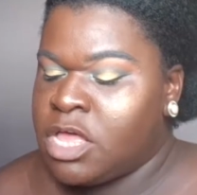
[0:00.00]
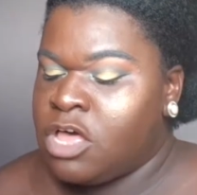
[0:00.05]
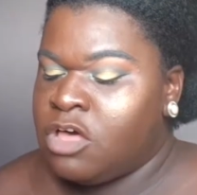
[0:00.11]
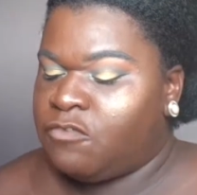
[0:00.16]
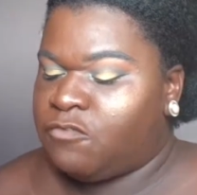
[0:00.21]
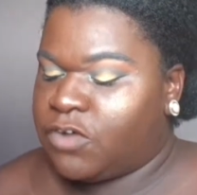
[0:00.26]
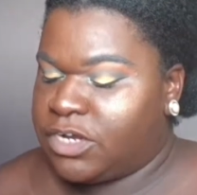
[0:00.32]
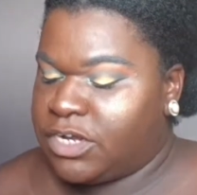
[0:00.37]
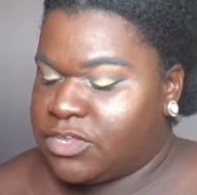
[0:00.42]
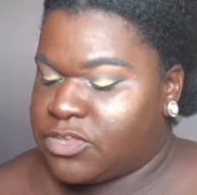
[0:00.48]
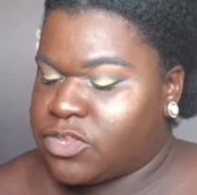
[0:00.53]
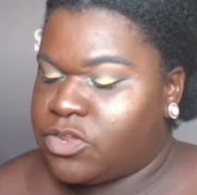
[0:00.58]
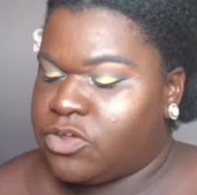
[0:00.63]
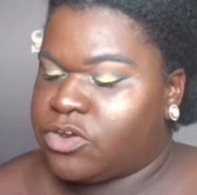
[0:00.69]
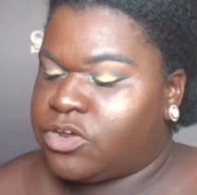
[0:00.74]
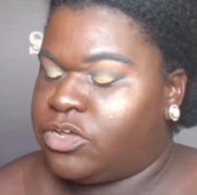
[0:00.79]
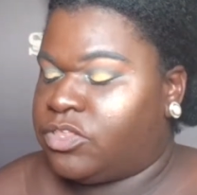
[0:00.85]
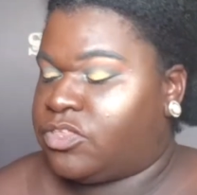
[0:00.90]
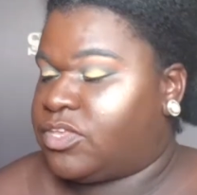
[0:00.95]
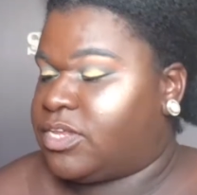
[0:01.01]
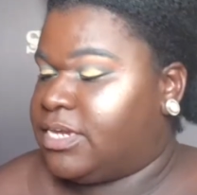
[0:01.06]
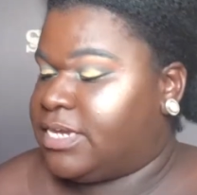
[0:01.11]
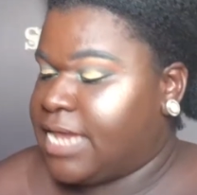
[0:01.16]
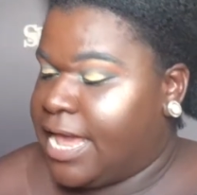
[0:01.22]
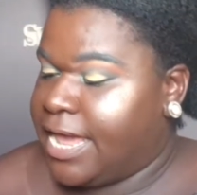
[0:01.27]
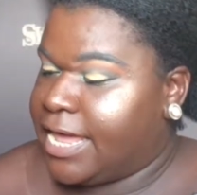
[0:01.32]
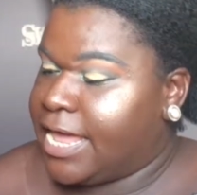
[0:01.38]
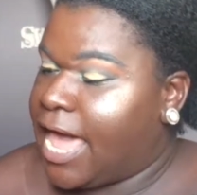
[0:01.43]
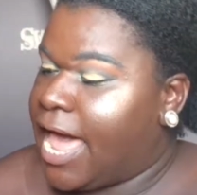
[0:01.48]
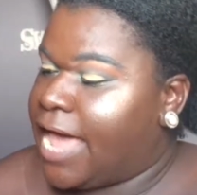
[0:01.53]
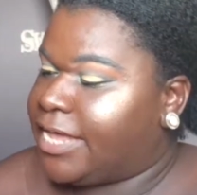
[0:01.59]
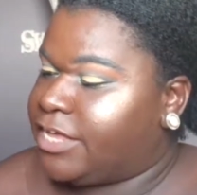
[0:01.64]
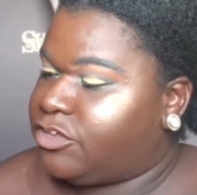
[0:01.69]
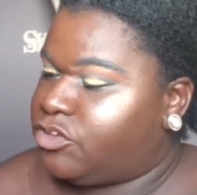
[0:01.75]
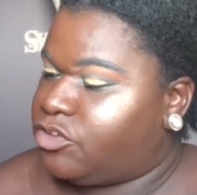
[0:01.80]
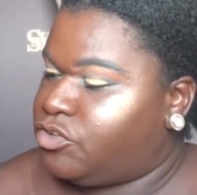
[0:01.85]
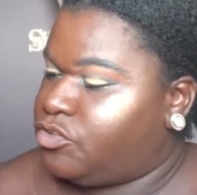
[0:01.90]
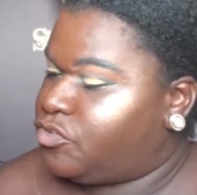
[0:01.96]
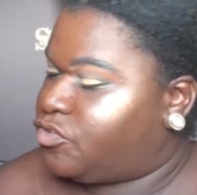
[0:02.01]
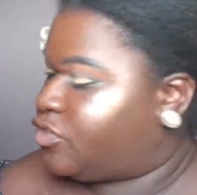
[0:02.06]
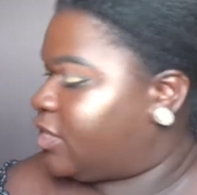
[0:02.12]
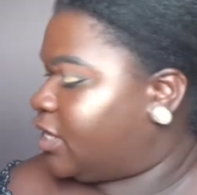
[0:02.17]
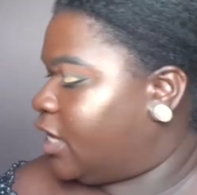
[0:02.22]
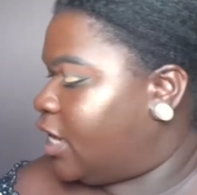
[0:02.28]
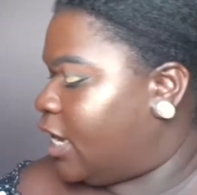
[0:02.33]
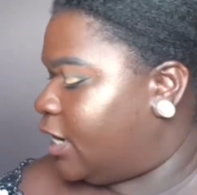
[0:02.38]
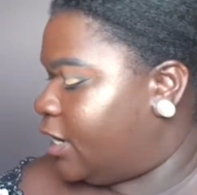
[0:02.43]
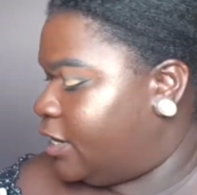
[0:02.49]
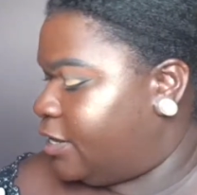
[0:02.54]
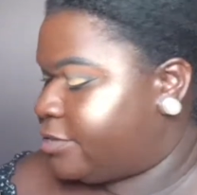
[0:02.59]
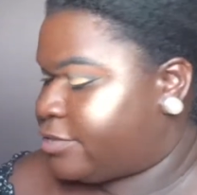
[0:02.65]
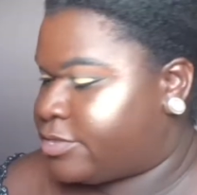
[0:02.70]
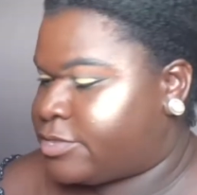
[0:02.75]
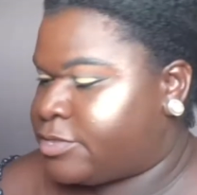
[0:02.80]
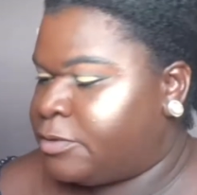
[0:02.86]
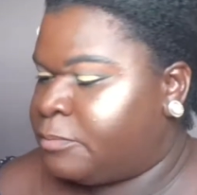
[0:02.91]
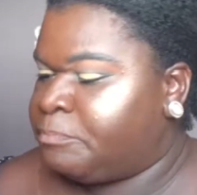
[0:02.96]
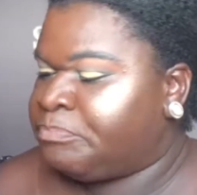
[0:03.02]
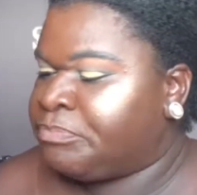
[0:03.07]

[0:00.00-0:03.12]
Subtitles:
For this look today, I used the colors.